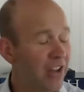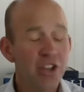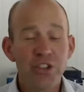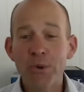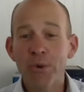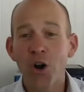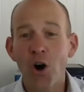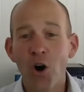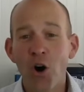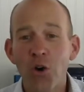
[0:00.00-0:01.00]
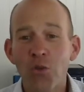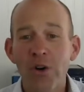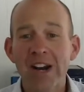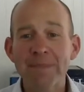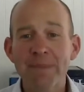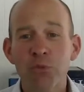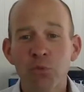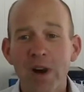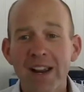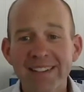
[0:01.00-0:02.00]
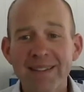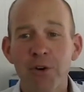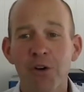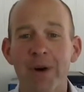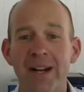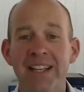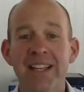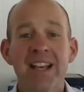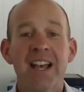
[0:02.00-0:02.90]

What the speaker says: You would already be raising more money,